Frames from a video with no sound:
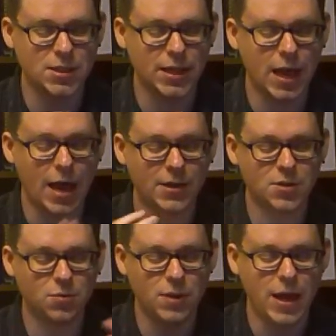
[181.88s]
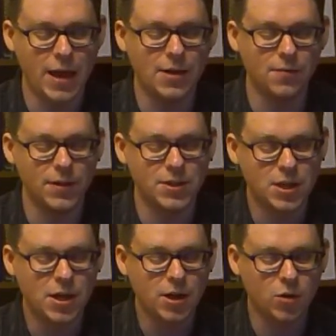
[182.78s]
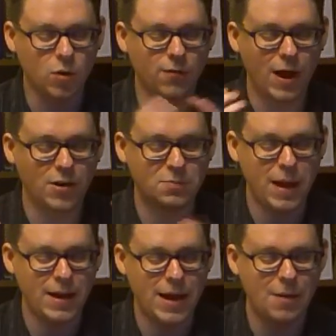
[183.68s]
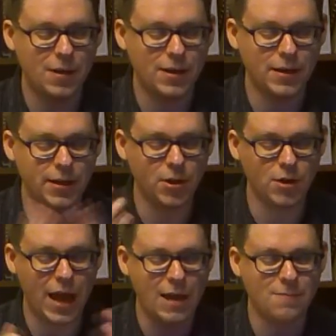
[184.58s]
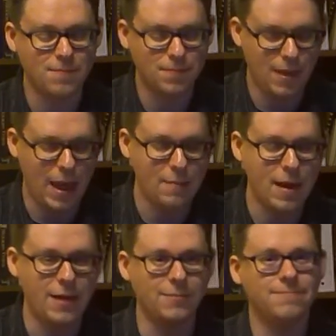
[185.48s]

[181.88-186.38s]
as they guide us through the end of this coronavirus pandemic. And in your name, amen.